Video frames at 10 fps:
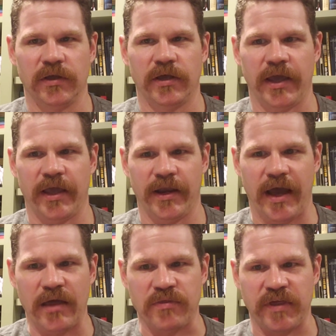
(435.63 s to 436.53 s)
And
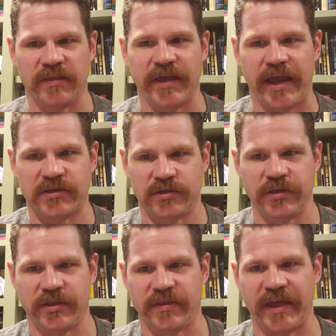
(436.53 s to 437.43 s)
I think that
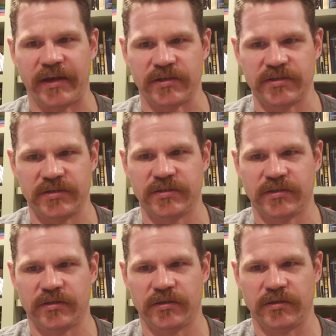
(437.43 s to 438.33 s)
actually that is
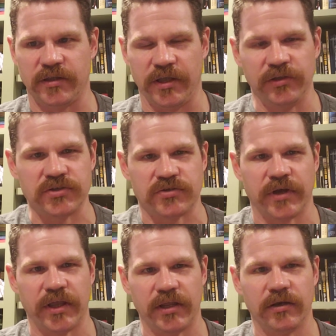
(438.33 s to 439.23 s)

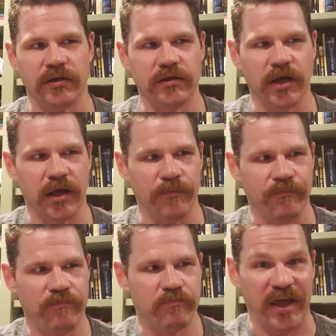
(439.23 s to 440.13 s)
illustrated
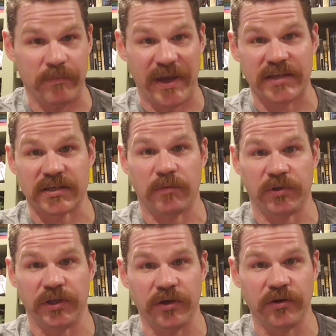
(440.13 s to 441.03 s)
by the past couple
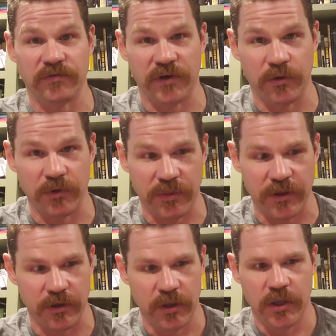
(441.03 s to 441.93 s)
of years, with
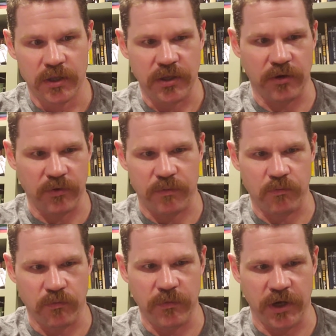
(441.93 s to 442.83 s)

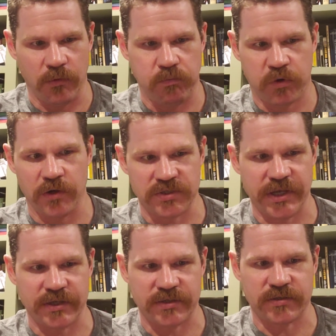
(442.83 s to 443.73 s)

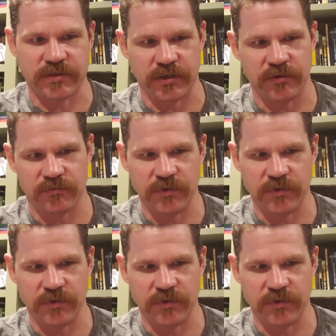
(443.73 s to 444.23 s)
protests and,